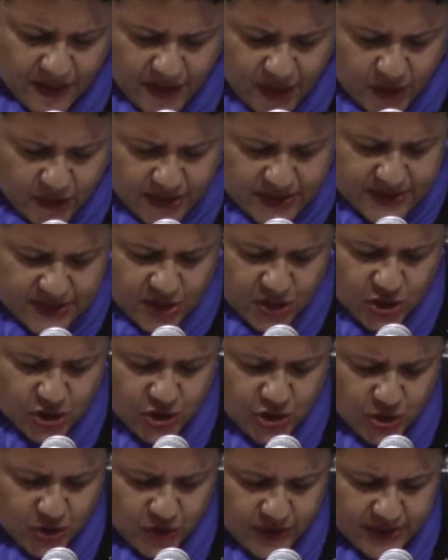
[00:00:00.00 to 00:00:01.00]
There is
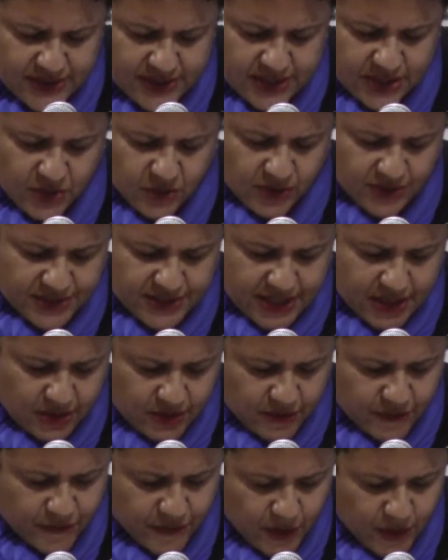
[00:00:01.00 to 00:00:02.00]
surety or
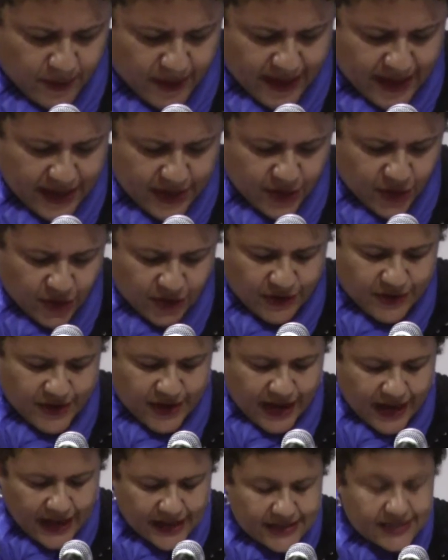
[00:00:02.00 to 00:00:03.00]
terra firma in her
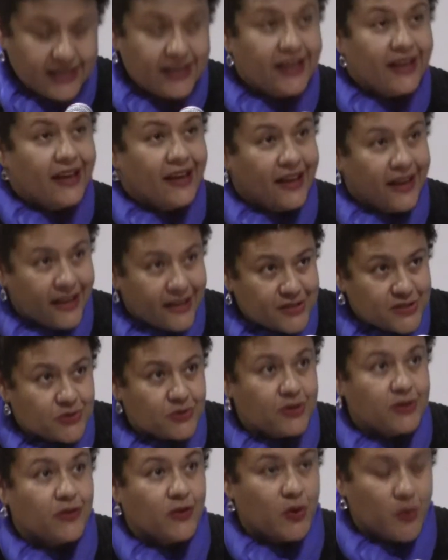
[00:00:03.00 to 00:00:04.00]
not
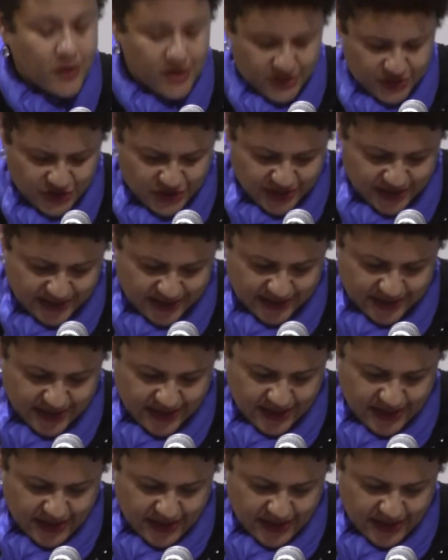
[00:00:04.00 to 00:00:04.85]
answering the questions